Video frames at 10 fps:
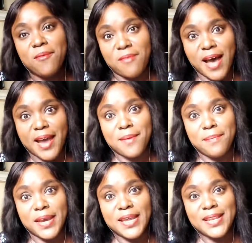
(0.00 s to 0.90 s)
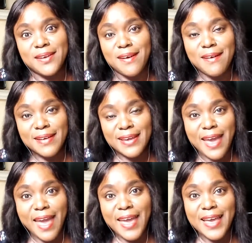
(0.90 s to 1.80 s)
vibing
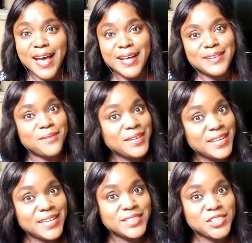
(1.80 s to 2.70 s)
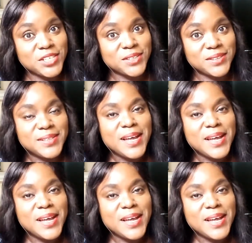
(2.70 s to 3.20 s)
okay in the chill